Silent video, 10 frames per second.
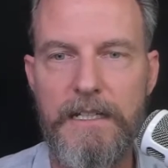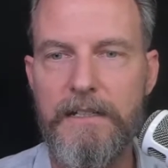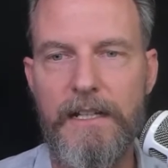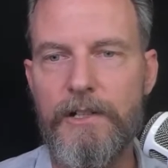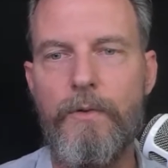
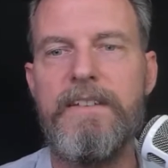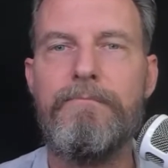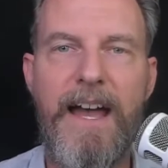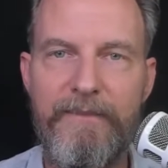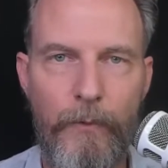and
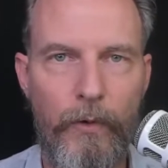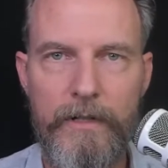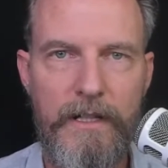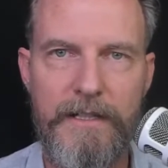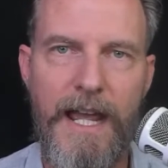Queen
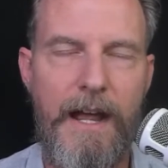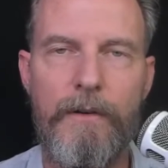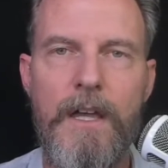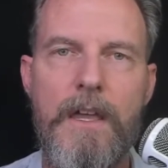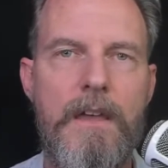Bavmorda and how